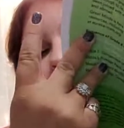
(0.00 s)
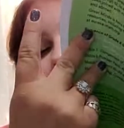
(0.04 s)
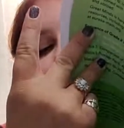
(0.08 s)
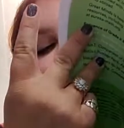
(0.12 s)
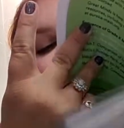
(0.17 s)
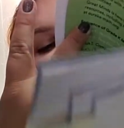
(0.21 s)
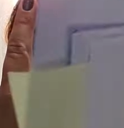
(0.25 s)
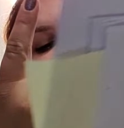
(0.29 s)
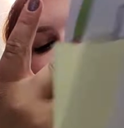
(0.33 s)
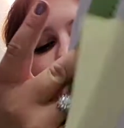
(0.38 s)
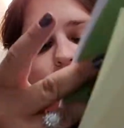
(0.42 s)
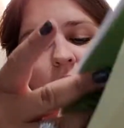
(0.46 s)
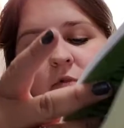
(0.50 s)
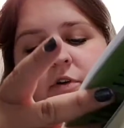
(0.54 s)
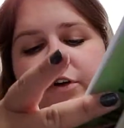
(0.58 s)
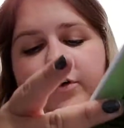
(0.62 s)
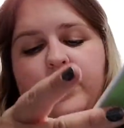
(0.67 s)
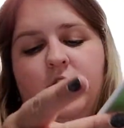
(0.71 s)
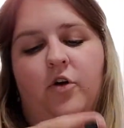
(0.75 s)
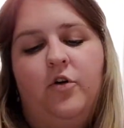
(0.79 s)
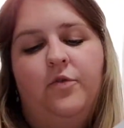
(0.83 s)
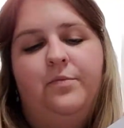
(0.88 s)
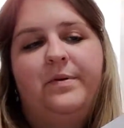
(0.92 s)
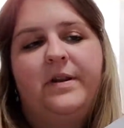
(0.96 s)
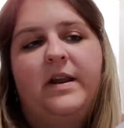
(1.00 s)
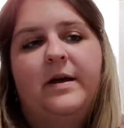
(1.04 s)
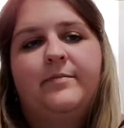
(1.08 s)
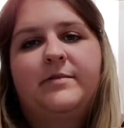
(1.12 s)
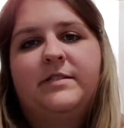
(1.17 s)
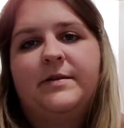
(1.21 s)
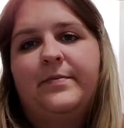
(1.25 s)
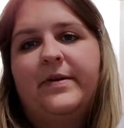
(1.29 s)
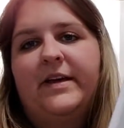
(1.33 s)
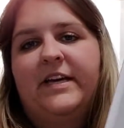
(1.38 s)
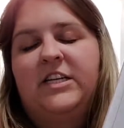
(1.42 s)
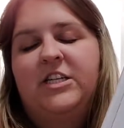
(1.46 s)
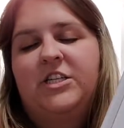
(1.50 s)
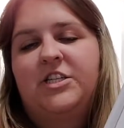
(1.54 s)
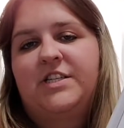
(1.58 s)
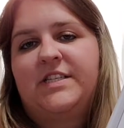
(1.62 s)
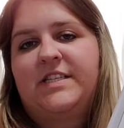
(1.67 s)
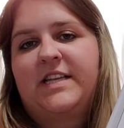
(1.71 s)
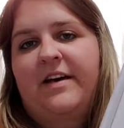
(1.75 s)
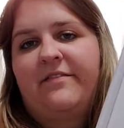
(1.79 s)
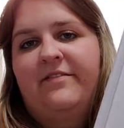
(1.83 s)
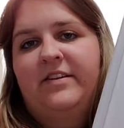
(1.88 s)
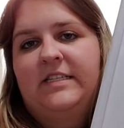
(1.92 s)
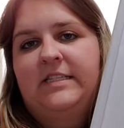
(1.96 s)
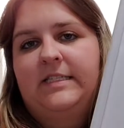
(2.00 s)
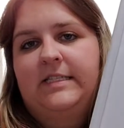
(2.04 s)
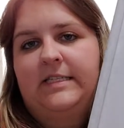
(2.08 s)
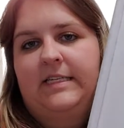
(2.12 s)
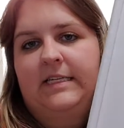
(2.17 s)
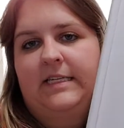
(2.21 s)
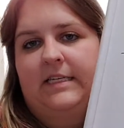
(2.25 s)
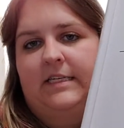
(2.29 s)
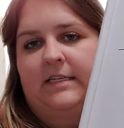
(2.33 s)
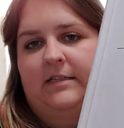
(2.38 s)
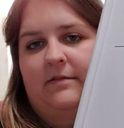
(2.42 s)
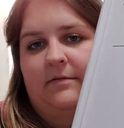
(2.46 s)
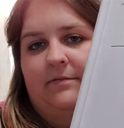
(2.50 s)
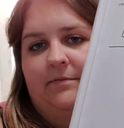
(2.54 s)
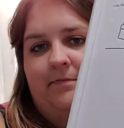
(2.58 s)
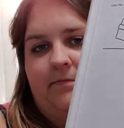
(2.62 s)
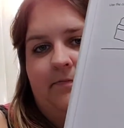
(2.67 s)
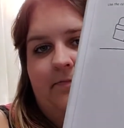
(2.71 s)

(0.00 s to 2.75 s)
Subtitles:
and we're going to open up to page 17.